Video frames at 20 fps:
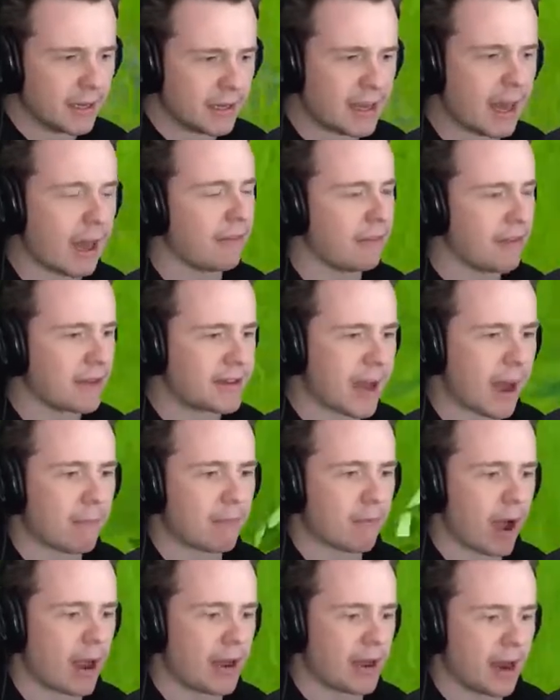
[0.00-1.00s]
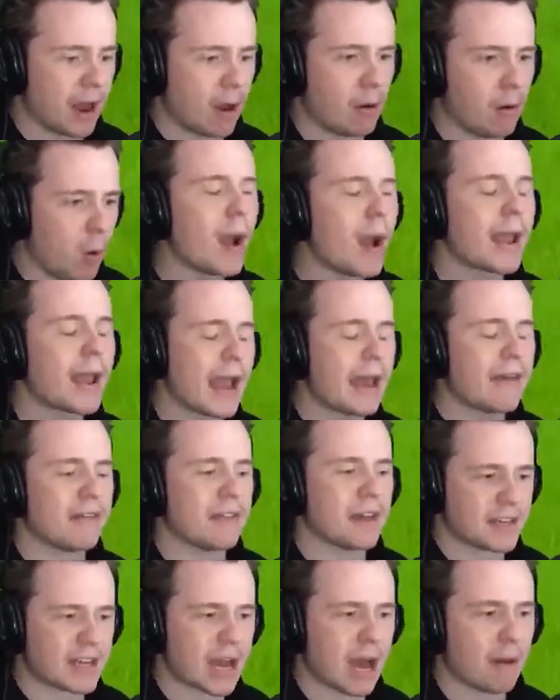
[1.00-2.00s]
Getting the dub right now. We're getting
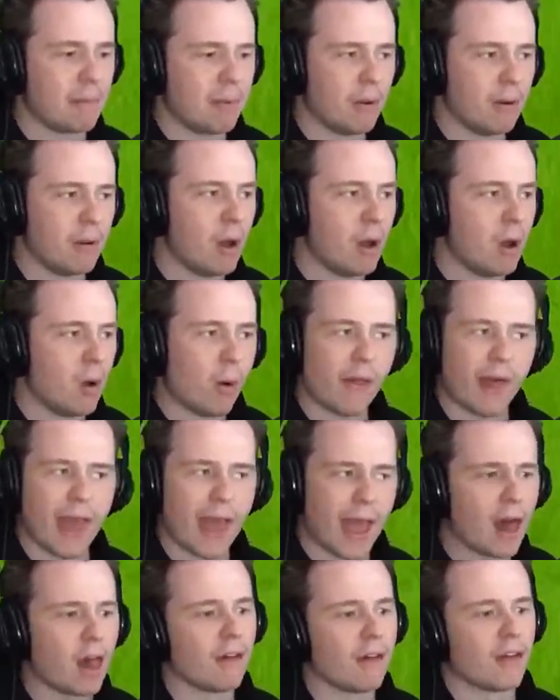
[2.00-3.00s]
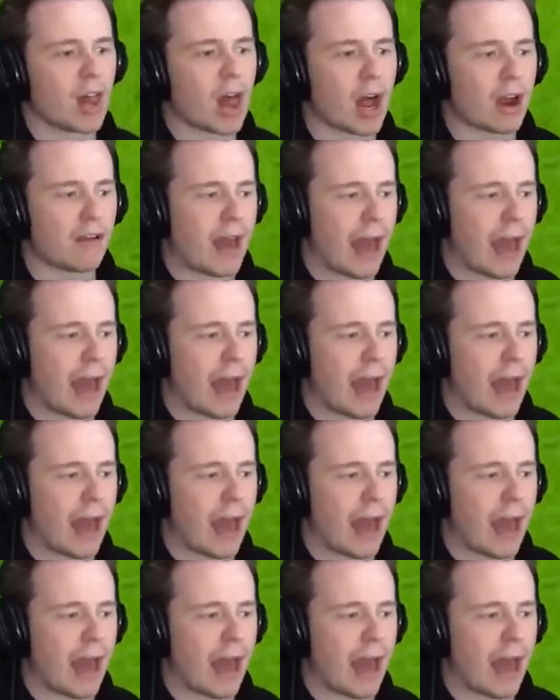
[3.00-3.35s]
the dub with a hell of a lot of